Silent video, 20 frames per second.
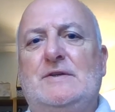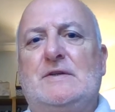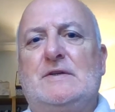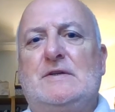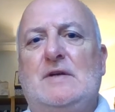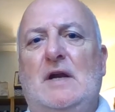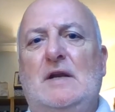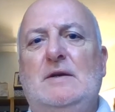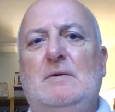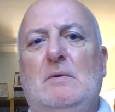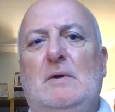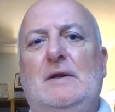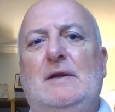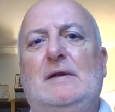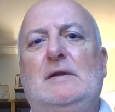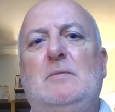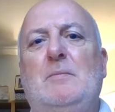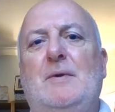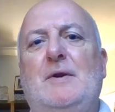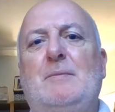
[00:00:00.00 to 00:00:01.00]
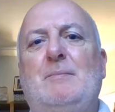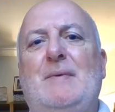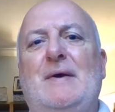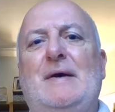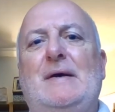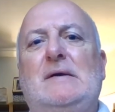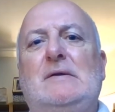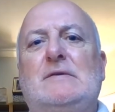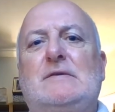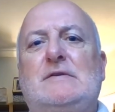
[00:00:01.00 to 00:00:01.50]
need to tell you a little bit
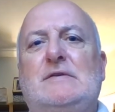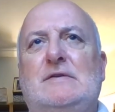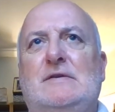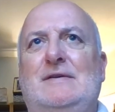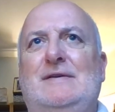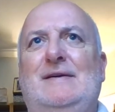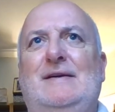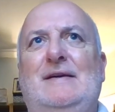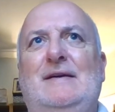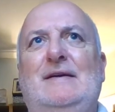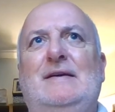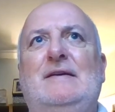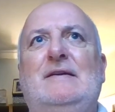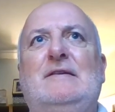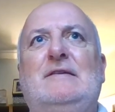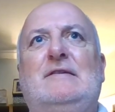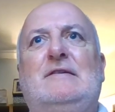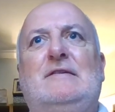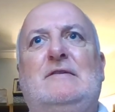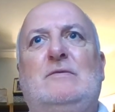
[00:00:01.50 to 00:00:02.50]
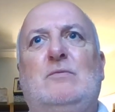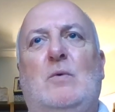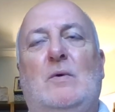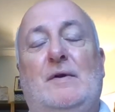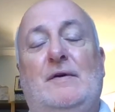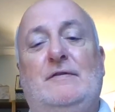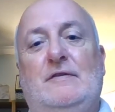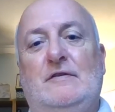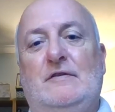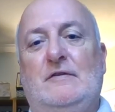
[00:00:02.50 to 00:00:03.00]
about is
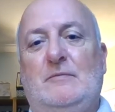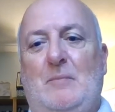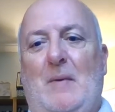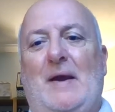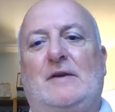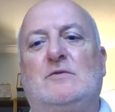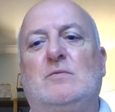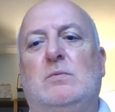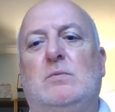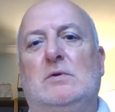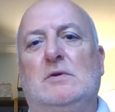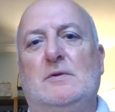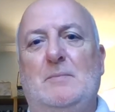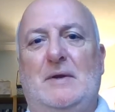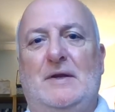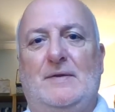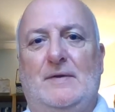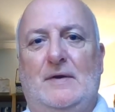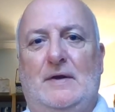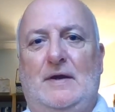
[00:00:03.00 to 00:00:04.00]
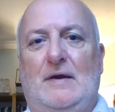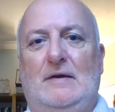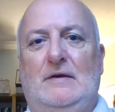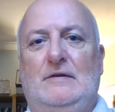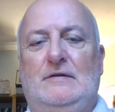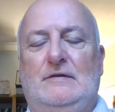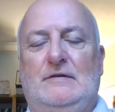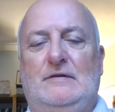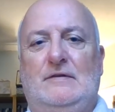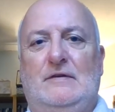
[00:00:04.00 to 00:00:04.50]
what I suspect will be the
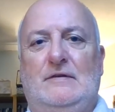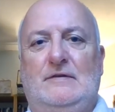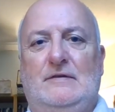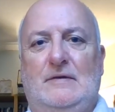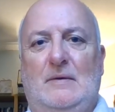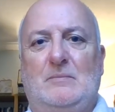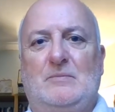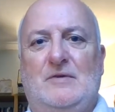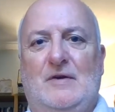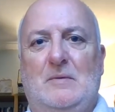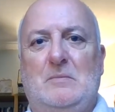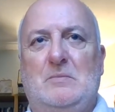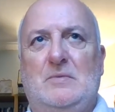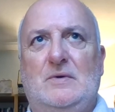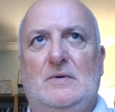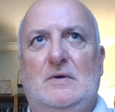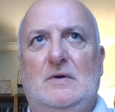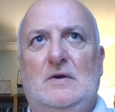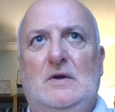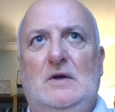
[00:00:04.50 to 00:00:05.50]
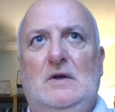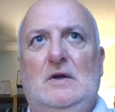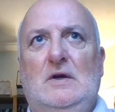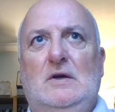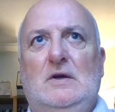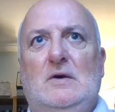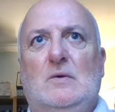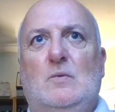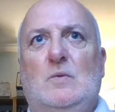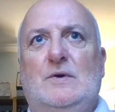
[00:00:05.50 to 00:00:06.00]
case this September,
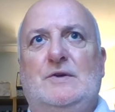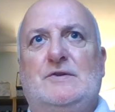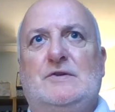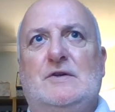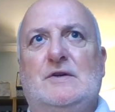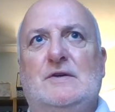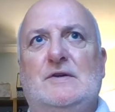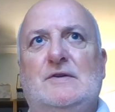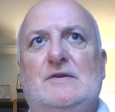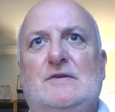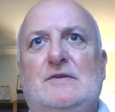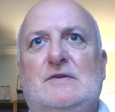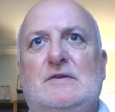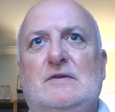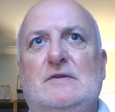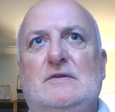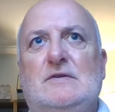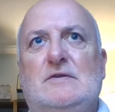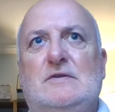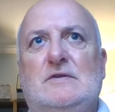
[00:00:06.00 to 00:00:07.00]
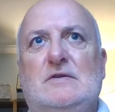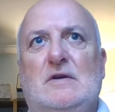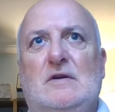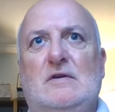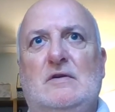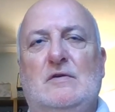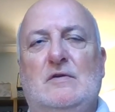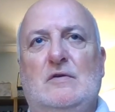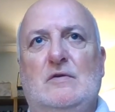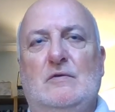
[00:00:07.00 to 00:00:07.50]
which is that
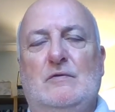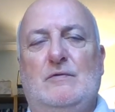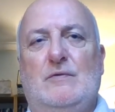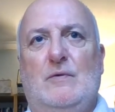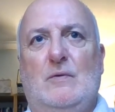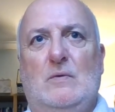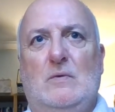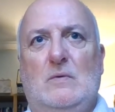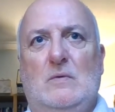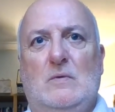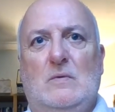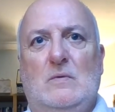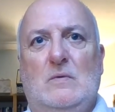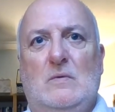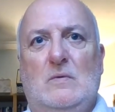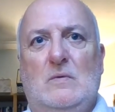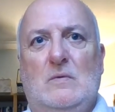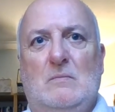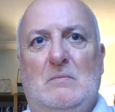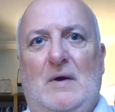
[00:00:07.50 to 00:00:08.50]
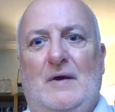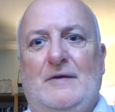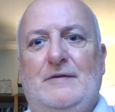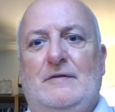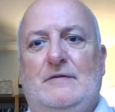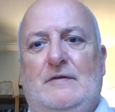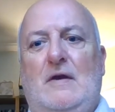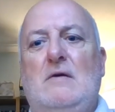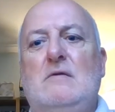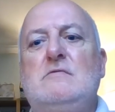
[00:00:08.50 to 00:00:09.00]
for
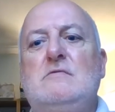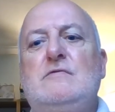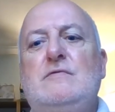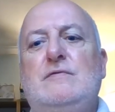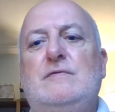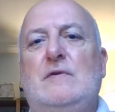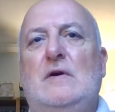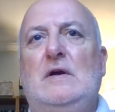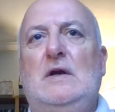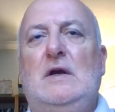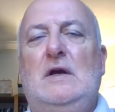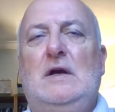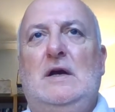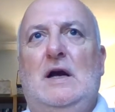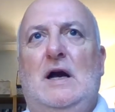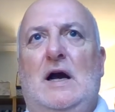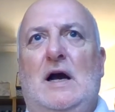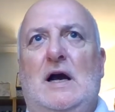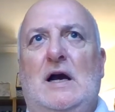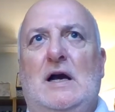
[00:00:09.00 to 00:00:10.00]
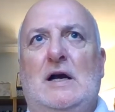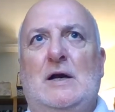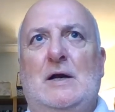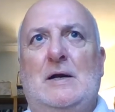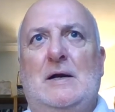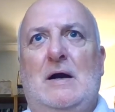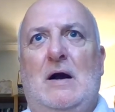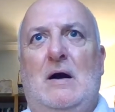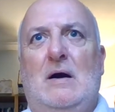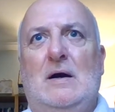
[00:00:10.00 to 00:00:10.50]
myself,
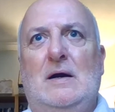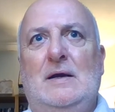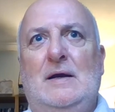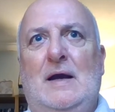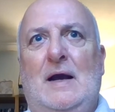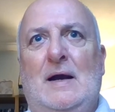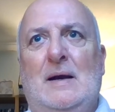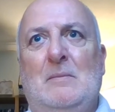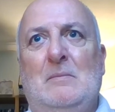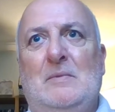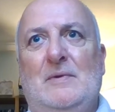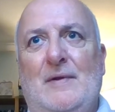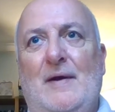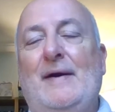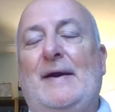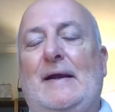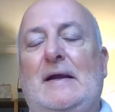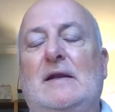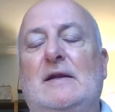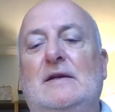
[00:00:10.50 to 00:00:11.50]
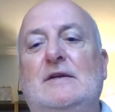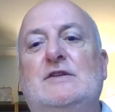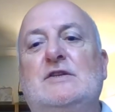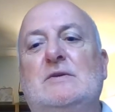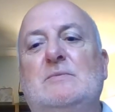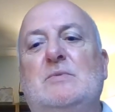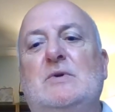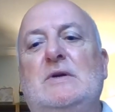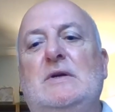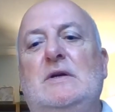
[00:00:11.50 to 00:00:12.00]
I am likely
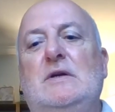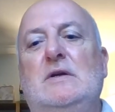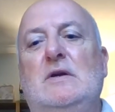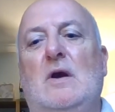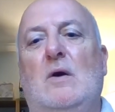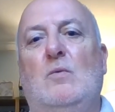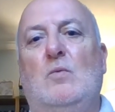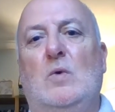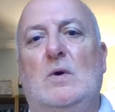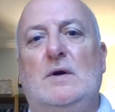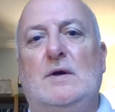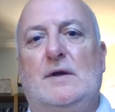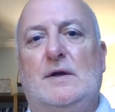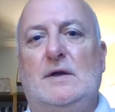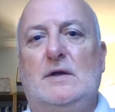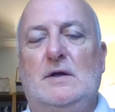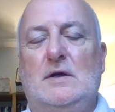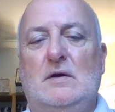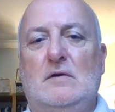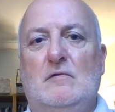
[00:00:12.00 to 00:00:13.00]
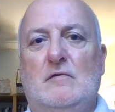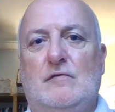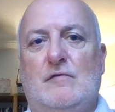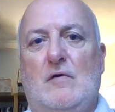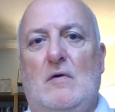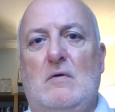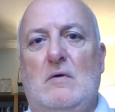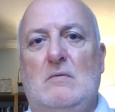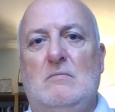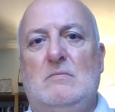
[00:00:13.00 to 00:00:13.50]
to be working
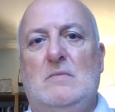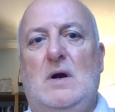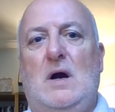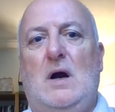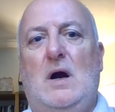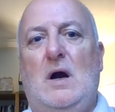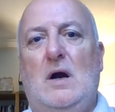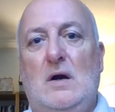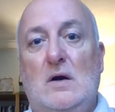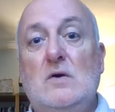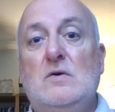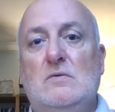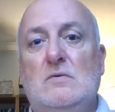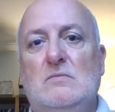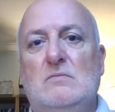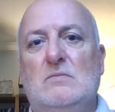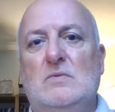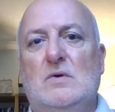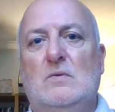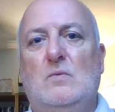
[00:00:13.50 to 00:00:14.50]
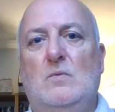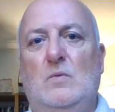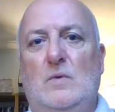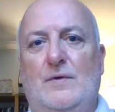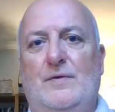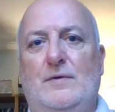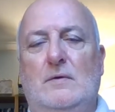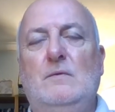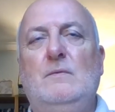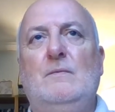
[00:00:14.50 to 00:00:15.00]
from home
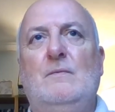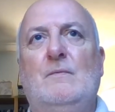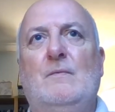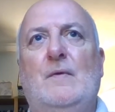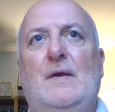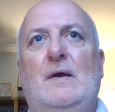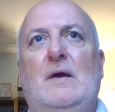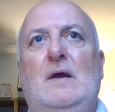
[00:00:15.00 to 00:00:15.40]
with you.